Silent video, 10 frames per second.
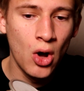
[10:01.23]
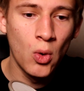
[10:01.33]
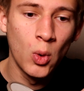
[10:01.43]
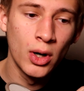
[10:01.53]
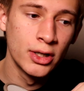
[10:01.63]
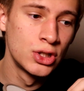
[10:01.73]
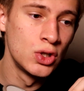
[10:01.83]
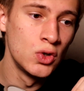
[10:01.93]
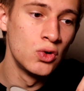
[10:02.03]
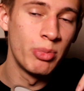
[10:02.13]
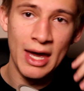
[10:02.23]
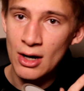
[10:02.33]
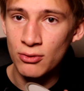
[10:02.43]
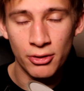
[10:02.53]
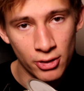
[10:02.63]
or to pay
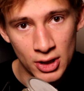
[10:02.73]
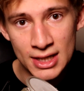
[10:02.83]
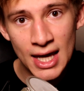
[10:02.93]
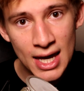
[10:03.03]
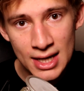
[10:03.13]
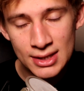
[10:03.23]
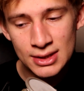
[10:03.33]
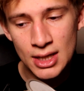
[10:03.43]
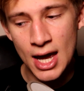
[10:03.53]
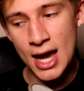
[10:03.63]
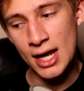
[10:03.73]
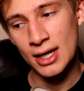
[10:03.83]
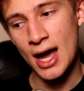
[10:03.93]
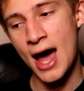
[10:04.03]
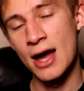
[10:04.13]
over 30 days.
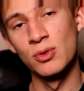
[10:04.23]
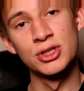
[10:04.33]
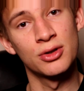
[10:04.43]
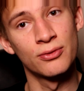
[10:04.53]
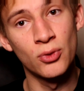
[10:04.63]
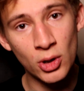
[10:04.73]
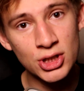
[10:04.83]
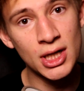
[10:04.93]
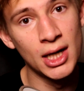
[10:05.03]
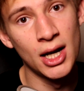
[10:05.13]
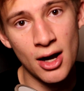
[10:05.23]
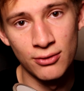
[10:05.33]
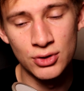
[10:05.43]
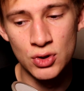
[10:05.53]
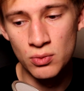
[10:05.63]
And I was fortunate
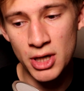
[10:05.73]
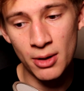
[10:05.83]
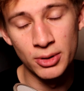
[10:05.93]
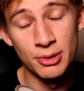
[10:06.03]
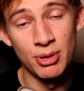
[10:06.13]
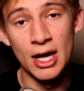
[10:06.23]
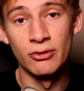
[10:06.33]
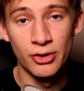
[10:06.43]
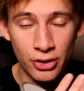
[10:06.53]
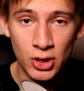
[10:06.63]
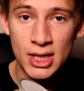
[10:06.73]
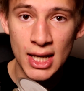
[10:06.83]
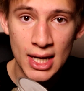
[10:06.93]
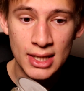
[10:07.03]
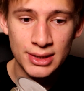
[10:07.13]
enough to be able to pay over 30
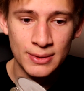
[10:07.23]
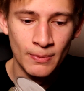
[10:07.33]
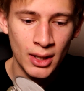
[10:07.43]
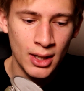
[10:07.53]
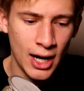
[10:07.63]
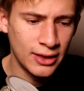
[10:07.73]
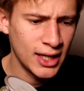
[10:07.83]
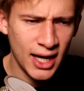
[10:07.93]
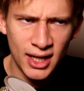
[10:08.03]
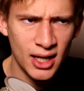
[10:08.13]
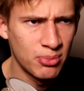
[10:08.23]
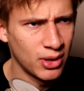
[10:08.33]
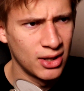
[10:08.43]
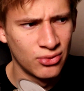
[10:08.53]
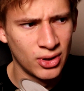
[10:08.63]
days. I think I ended up
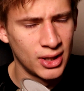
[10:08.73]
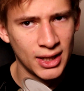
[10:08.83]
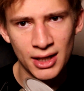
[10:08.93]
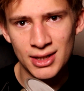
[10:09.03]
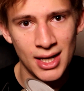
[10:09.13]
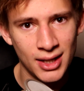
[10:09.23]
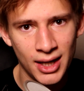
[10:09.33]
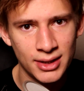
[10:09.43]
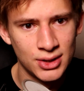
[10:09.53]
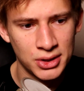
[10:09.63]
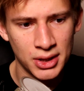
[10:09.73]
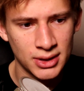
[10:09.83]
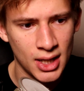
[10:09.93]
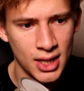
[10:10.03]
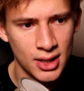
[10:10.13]
paying for it in like 10 days just
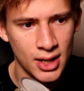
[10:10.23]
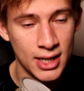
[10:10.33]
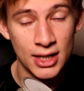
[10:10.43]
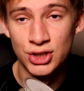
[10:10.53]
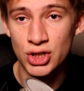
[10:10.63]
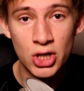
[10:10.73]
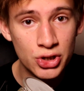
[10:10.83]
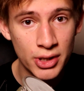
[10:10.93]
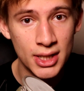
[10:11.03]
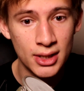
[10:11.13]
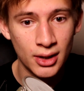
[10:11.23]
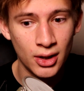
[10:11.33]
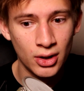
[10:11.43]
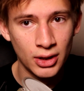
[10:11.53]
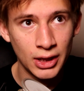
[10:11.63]
because I had surgery
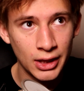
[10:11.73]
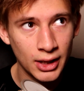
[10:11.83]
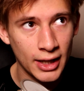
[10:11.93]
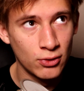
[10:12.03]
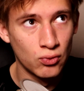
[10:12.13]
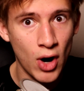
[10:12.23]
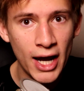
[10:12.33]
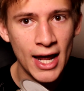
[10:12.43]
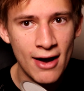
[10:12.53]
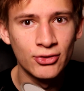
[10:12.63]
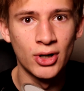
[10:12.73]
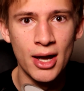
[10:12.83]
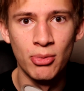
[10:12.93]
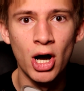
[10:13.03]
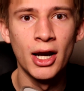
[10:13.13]
like right after
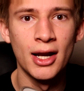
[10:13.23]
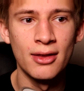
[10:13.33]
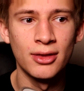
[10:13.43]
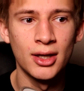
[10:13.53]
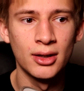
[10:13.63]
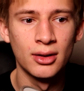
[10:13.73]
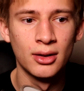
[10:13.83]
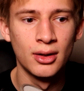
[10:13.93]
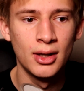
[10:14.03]
I bought it, I think.